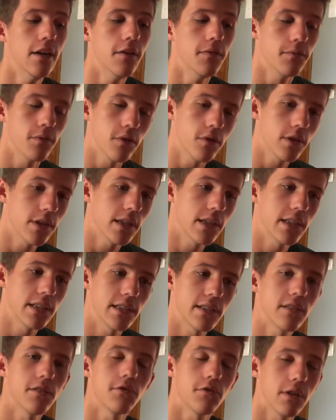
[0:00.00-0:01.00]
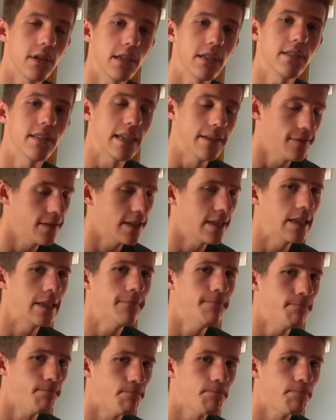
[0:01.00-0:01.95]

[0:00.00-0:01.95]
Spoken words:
For longer distance runners, definitely